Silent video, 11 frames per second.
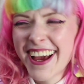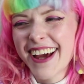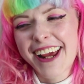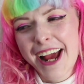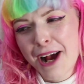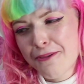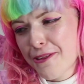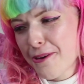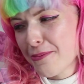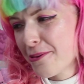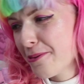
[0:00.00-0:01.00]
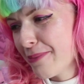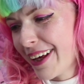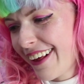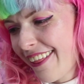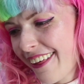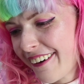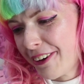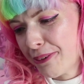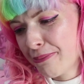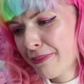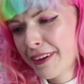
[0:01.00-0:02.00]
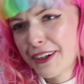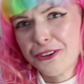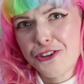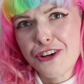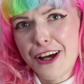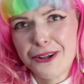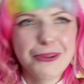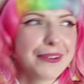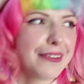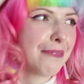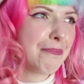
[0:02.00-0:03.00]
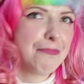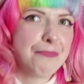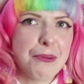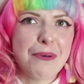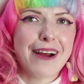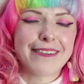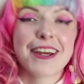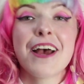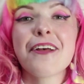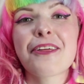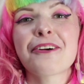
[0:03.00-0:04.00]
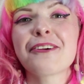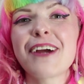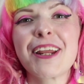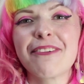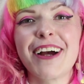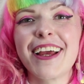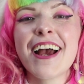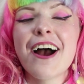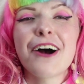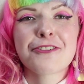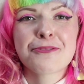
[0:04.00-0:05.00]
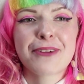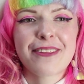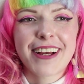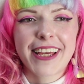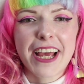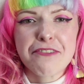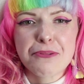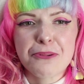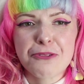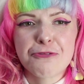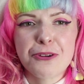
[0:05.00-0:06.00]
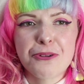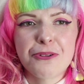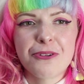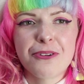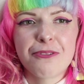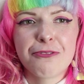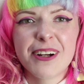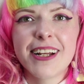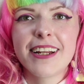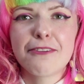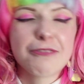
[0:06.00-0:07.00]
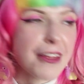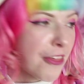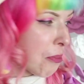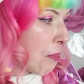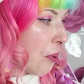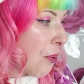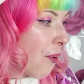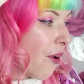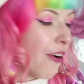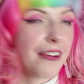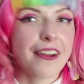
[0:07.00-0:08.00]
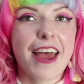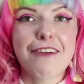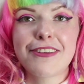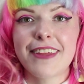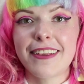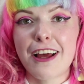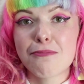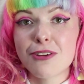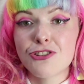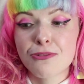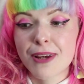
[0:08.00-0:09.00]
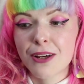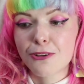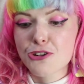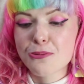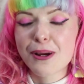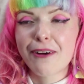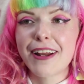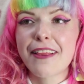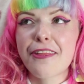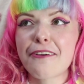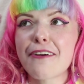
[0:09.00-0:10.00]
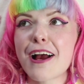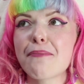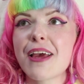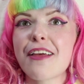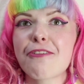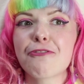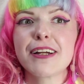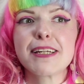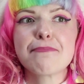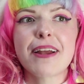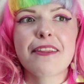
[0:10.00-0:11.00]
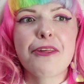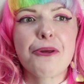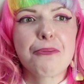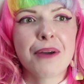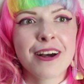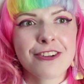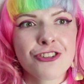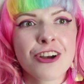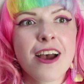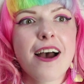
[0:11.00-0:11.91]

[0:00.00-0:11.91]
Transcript: And it helps support me, so, and the channel and the brand. So anyway, I just want to thank everyone for your really lovely support on everything that I've been doing on Twitter and Instagram. It's really meant so much.